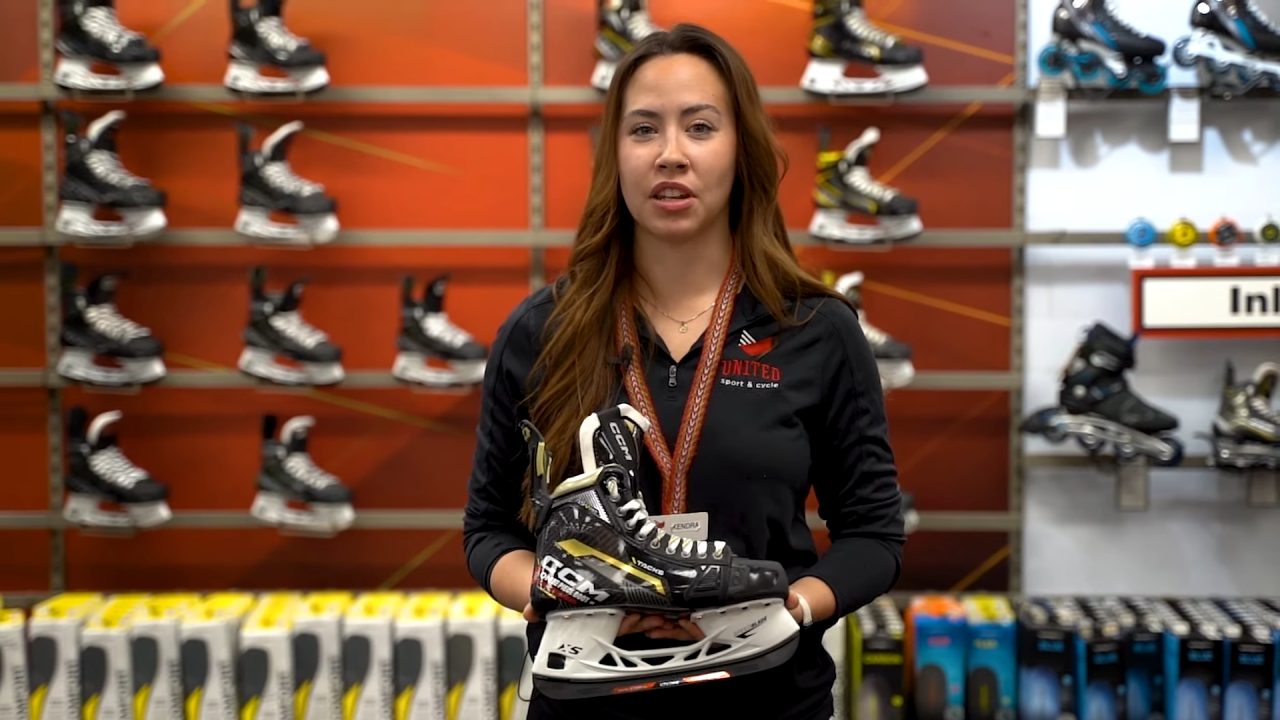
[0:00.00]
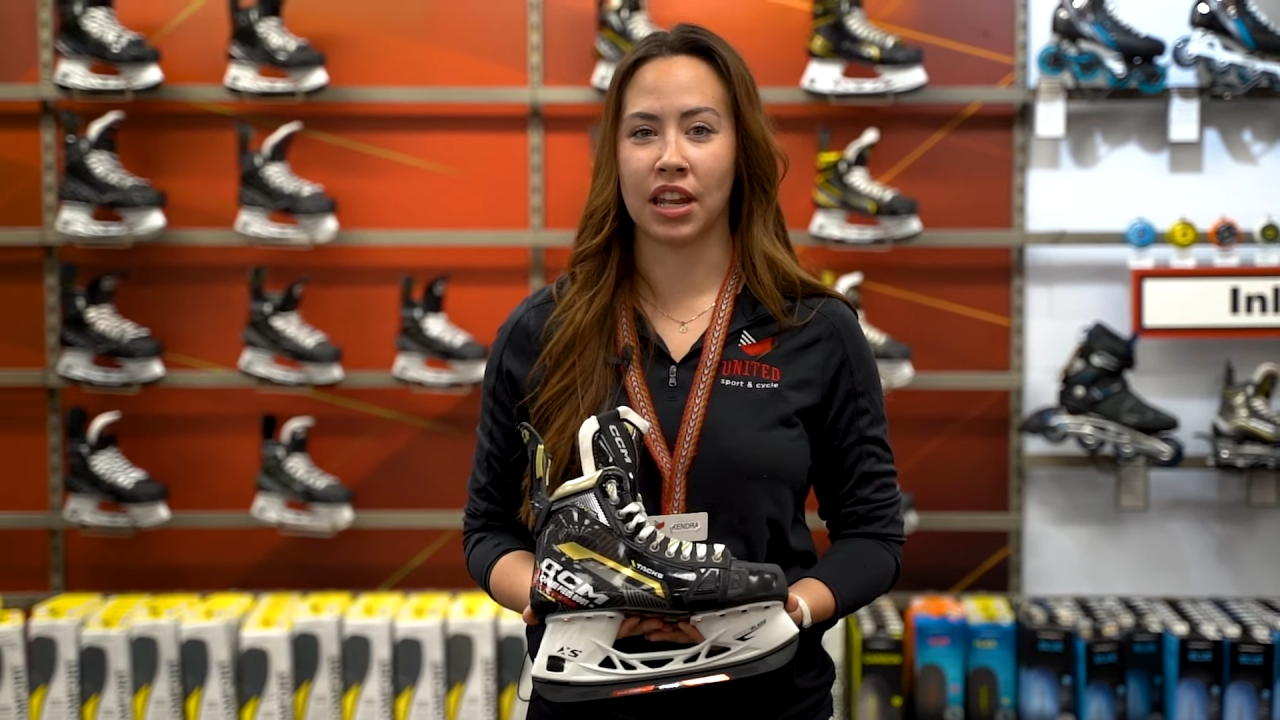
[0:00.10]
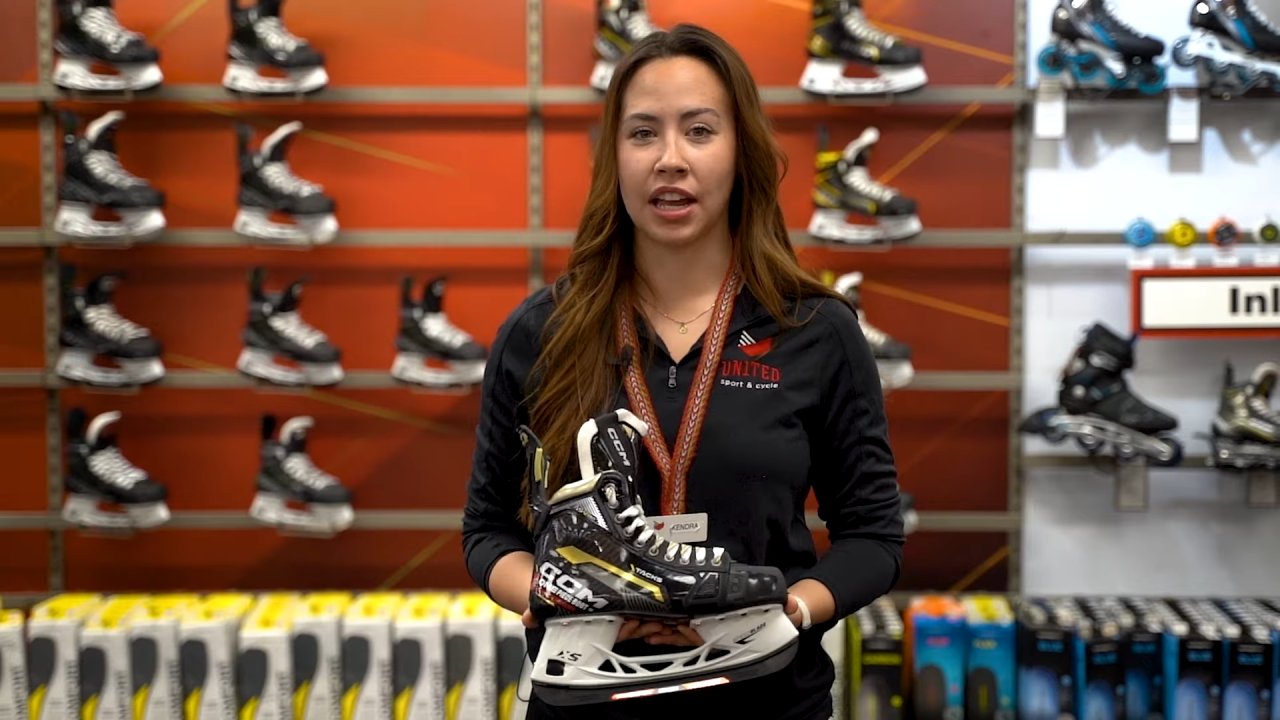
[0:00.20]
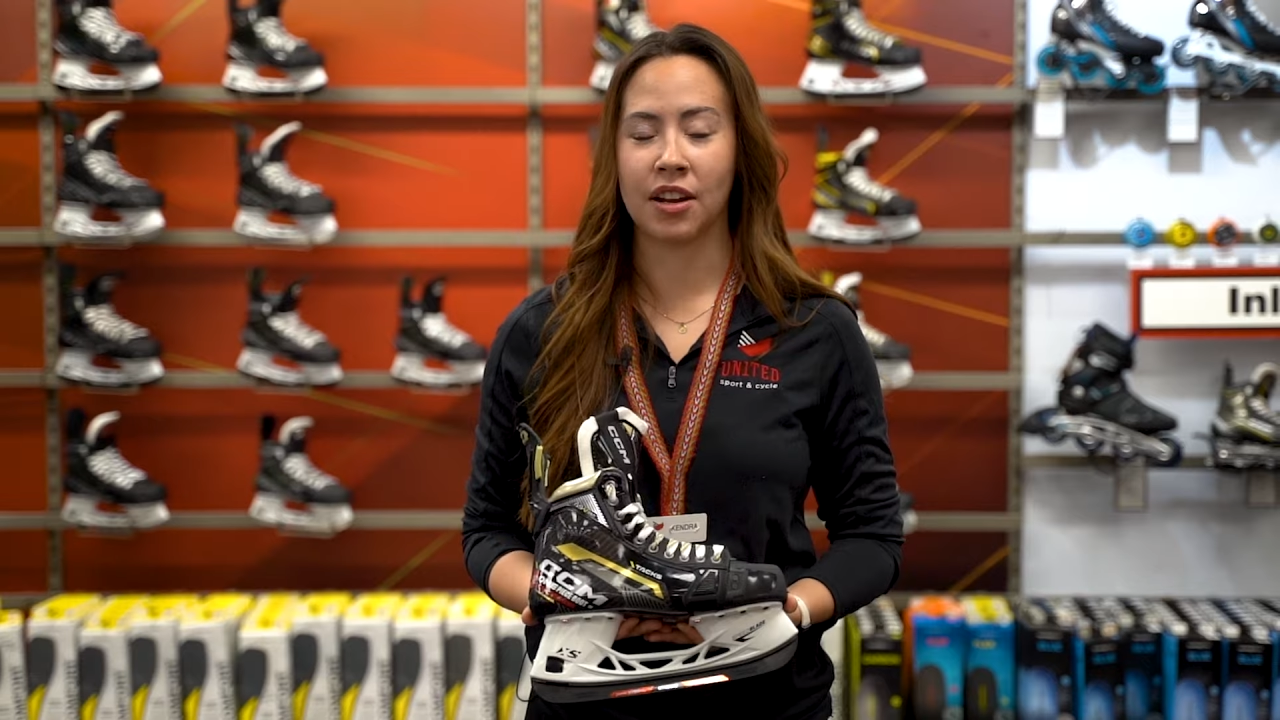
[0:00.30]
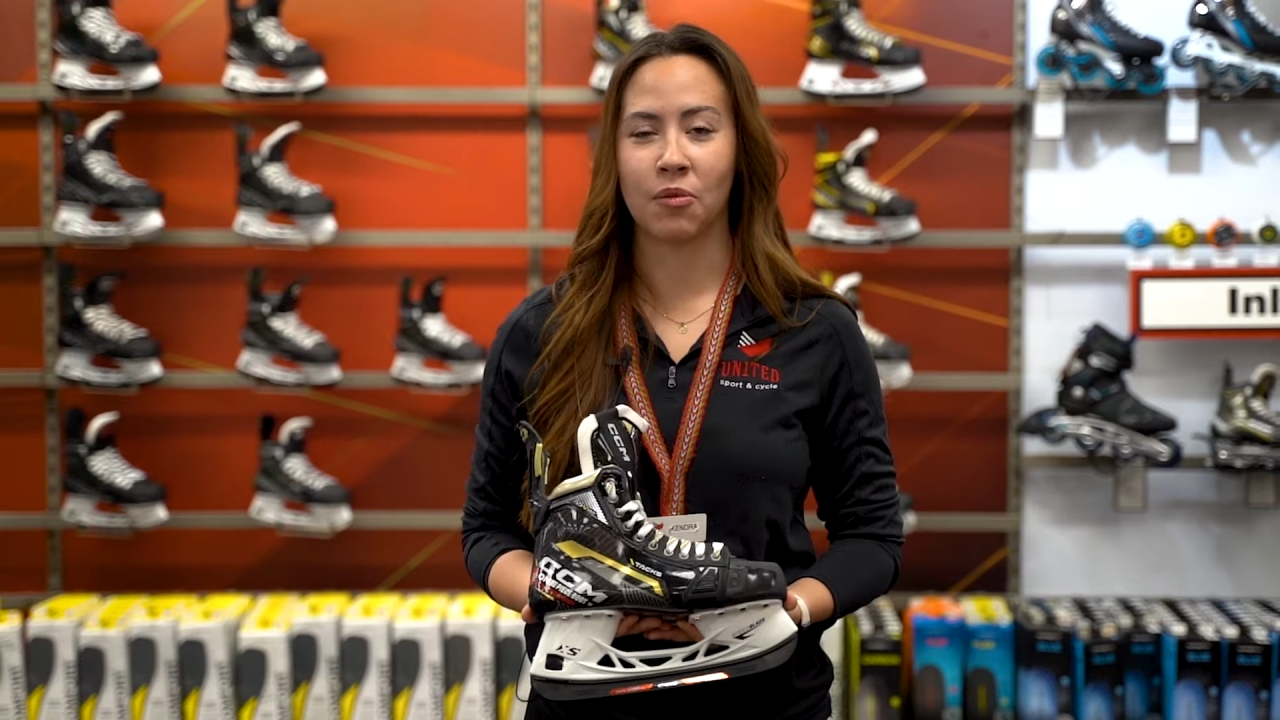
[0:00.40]

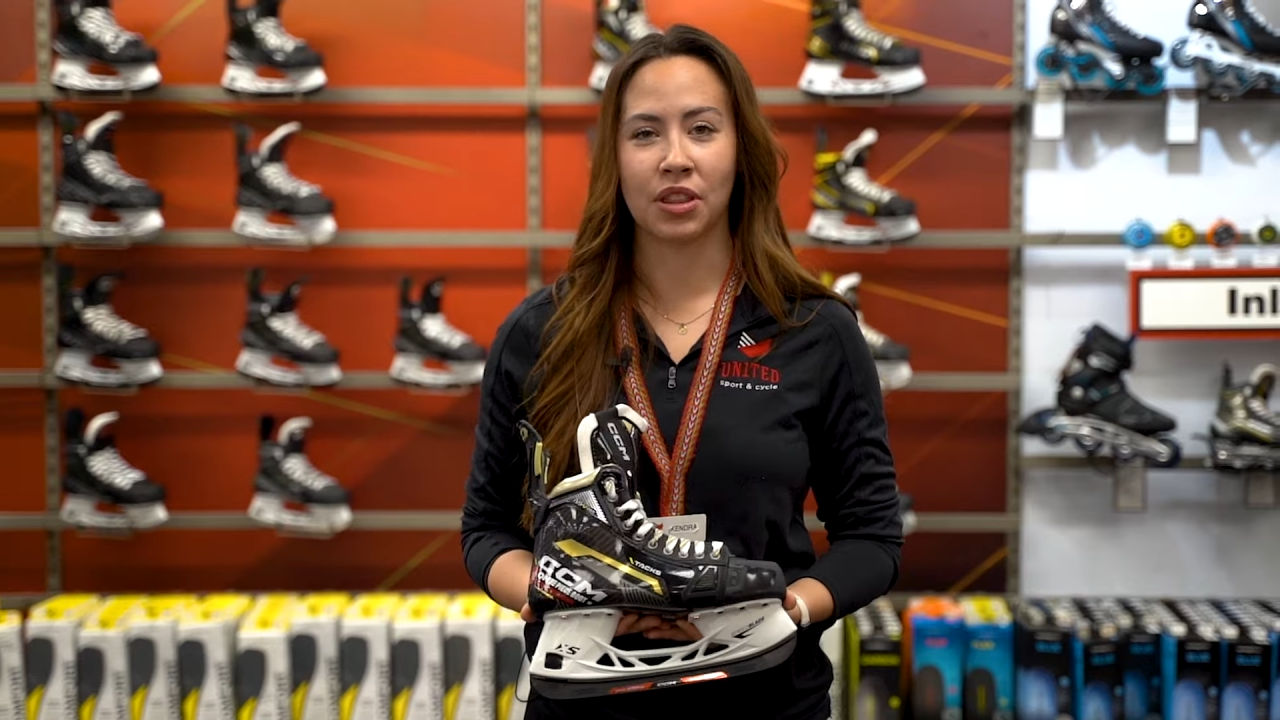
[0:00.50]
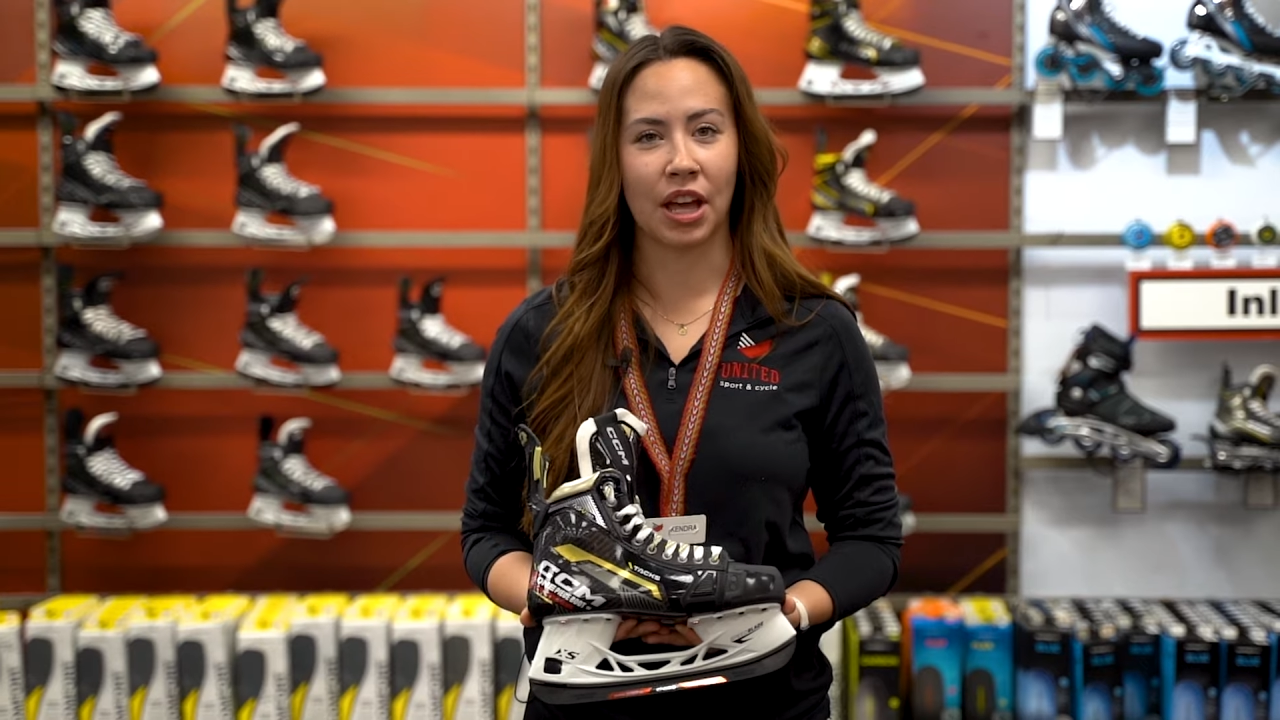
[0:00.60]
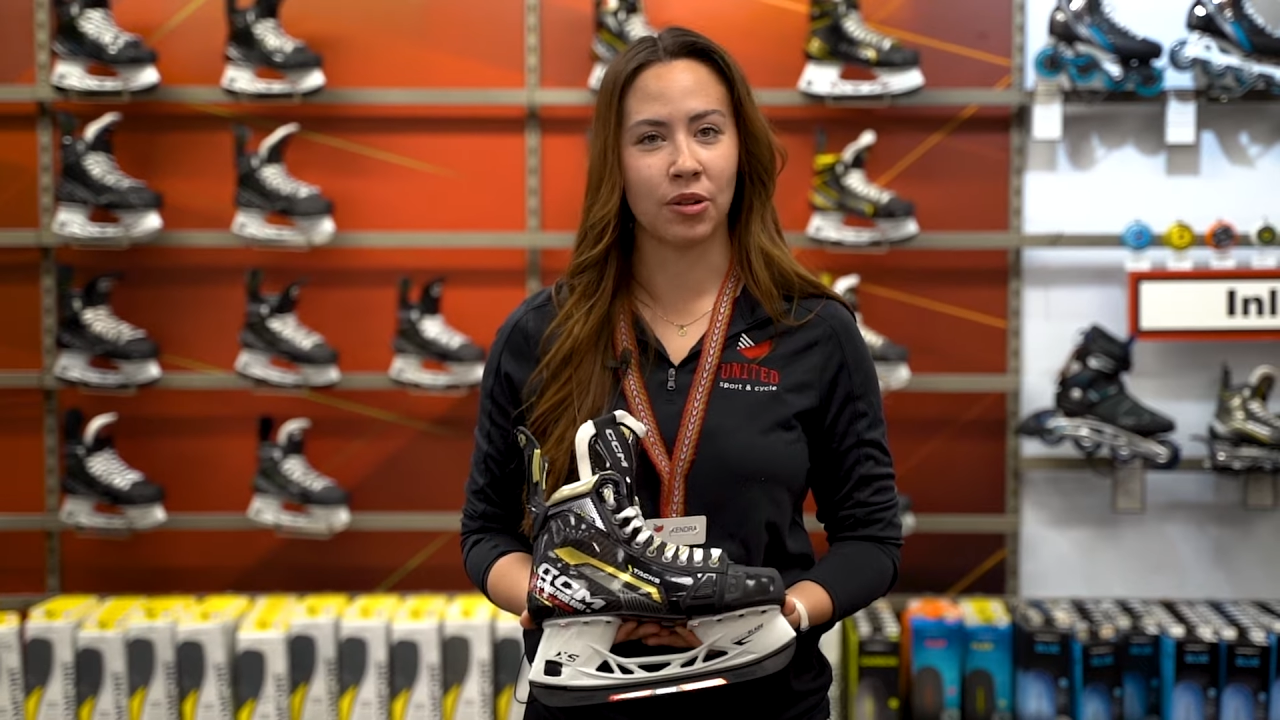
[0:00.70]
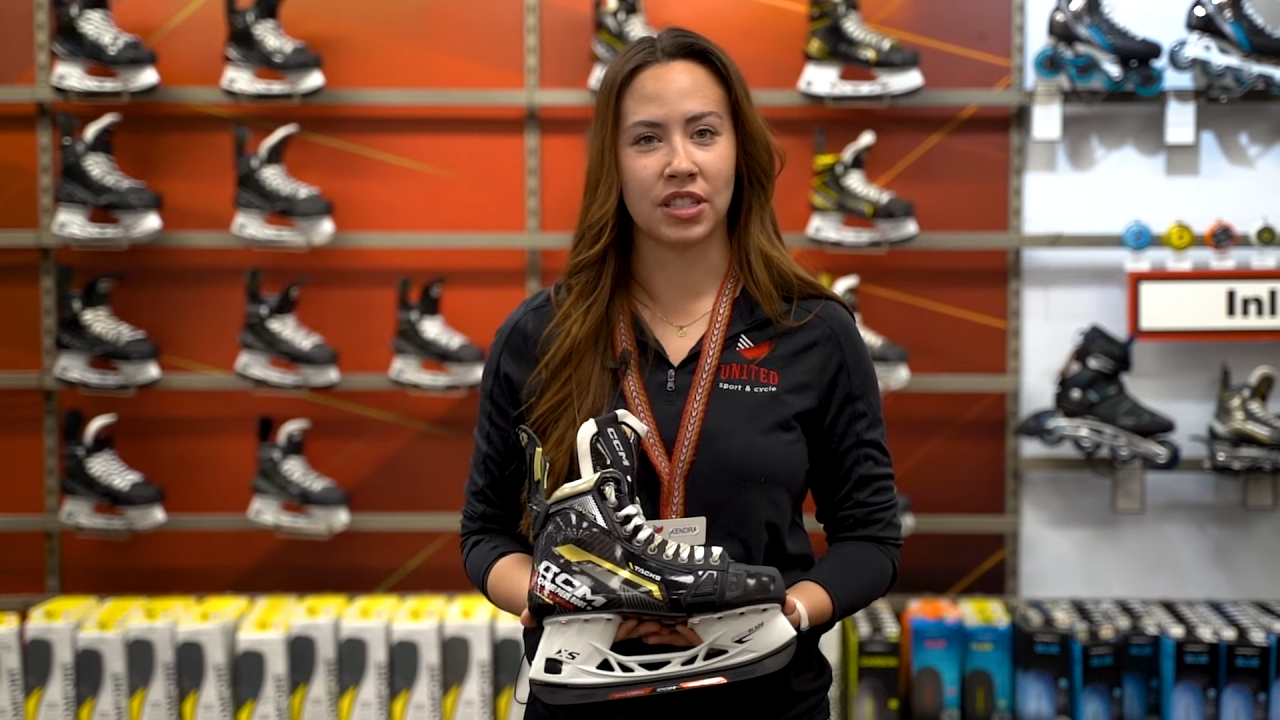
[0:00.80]
light without